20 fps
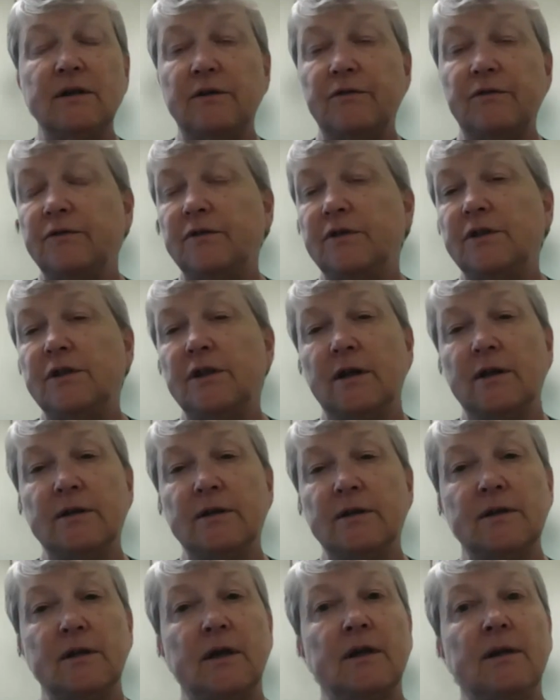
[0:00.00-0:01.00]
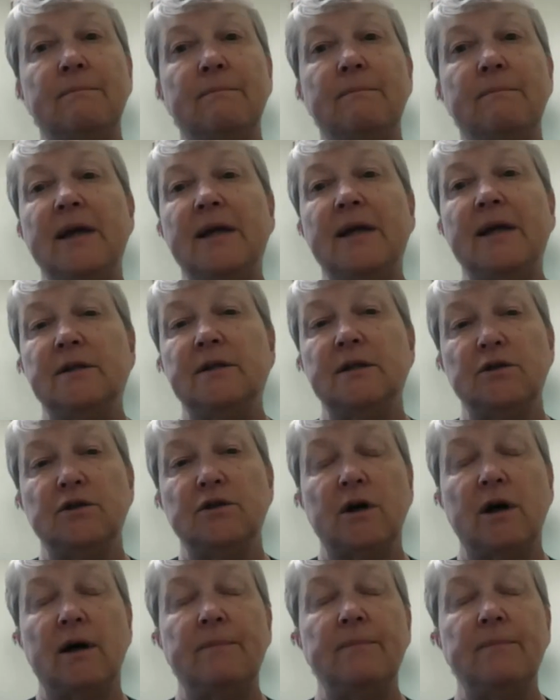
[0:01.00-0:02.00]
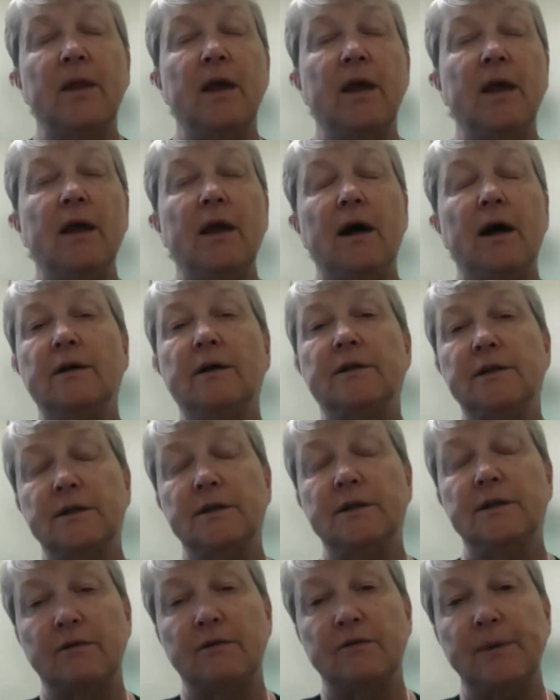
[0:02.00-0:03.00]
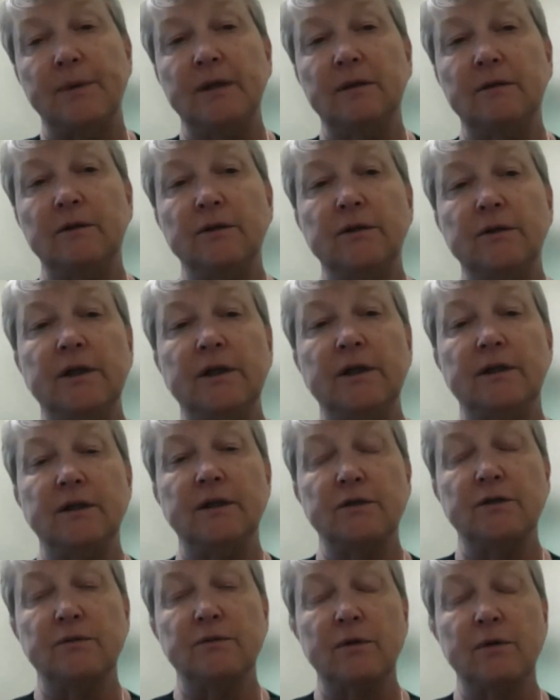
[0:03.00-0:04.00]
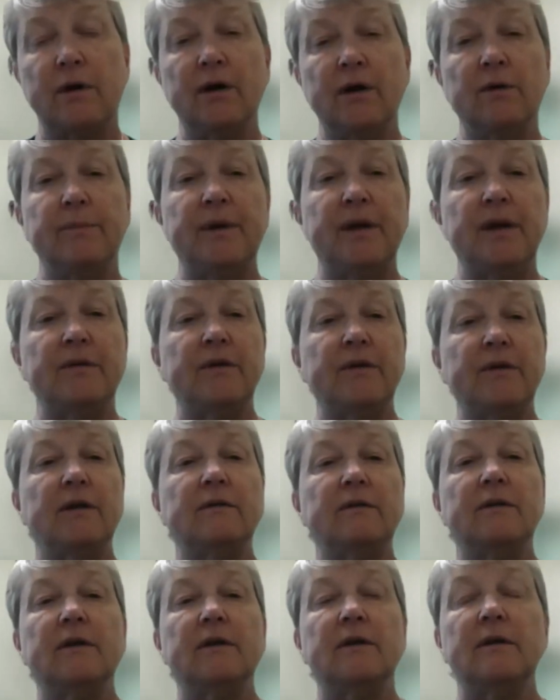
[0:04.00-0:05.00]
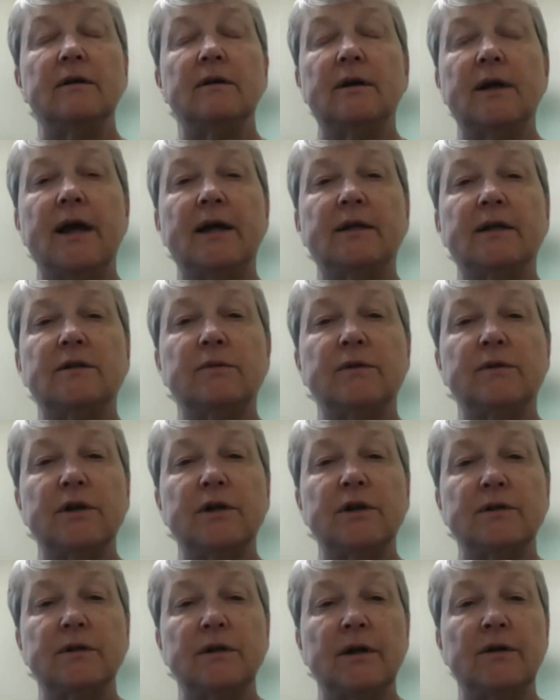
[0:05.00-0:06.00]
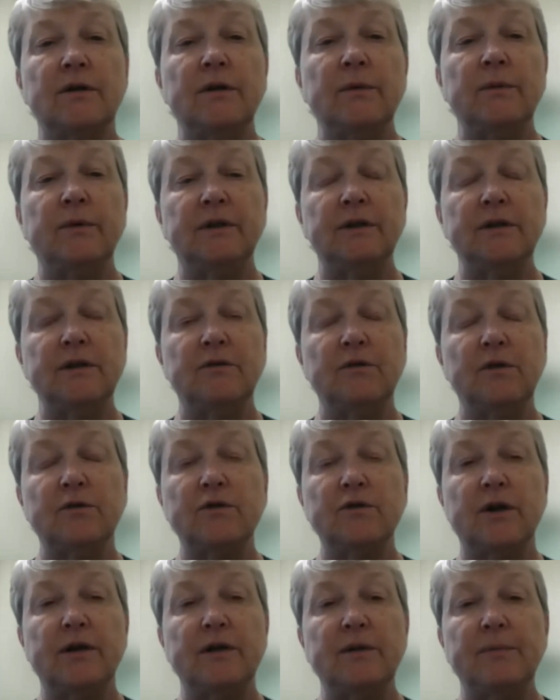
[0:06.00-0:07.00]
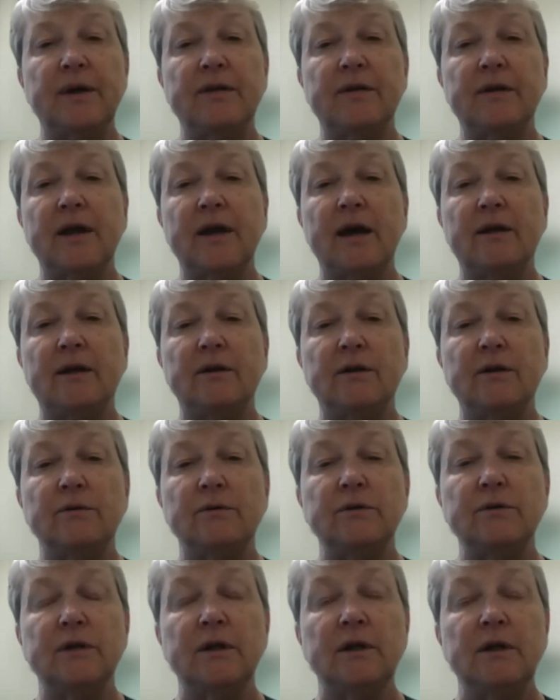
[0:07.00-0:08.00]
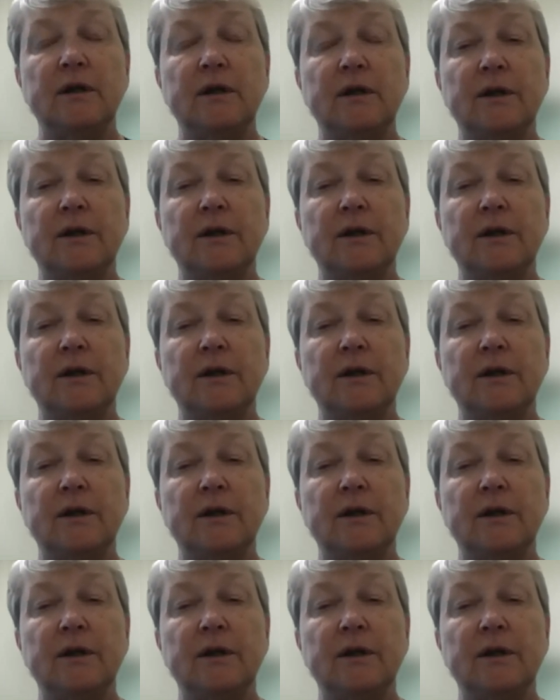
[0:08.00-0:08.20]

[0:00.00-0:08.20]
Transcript: stuff does an amazing job. Uh, it does have to be diluted. It does require bathing the cats, which, as anyone that's ever tried to bathe a cat knows,